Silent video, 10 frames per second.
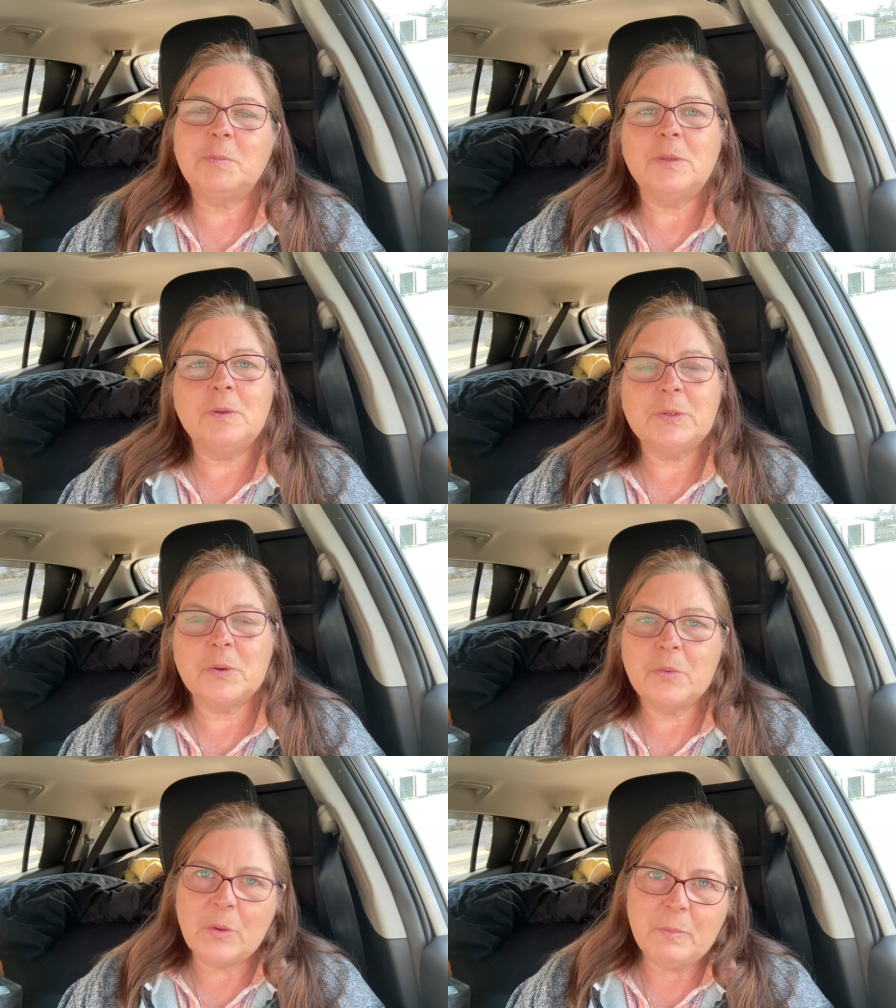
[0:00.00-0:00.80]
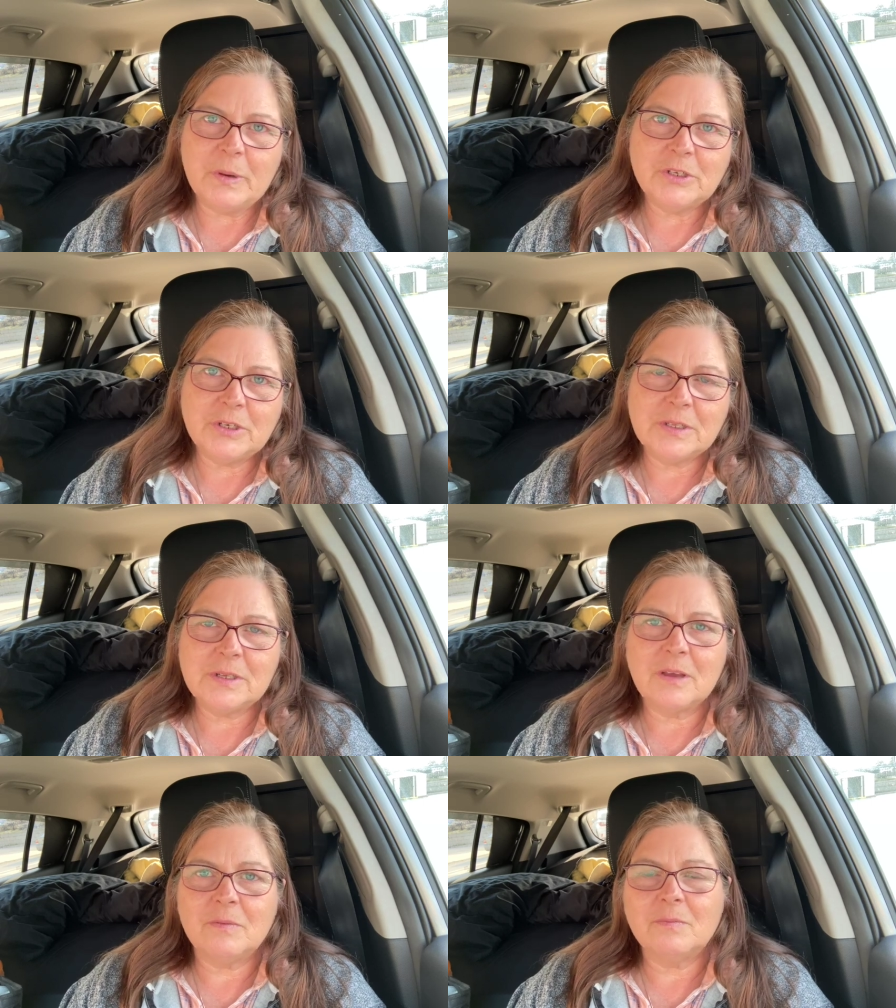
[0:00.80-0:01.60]
but those are road budgets,
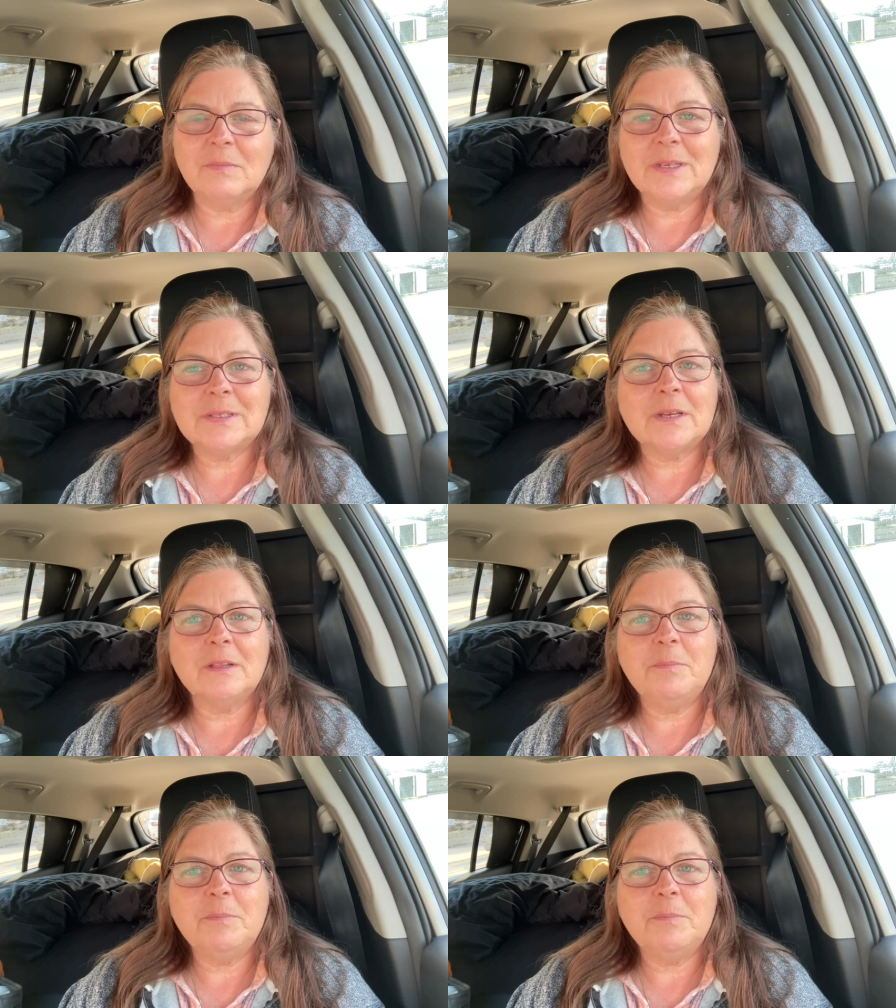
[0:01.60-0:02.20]
not necessarily